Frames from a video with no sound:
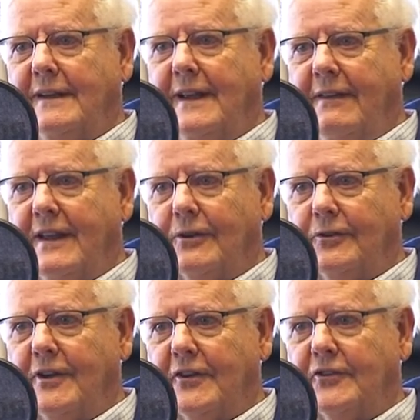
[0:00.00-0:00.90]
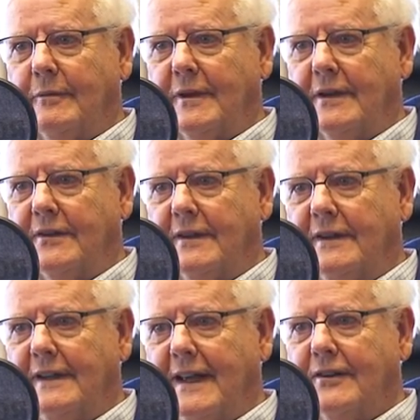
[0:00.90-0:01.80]
in the Old Testament.
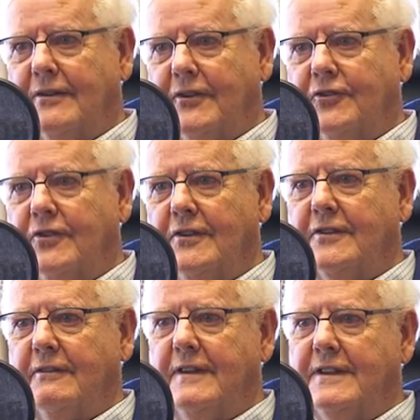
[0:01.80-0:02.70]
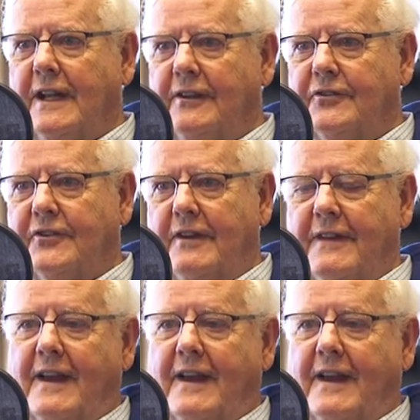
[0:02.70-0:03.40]
And Christians have indulged in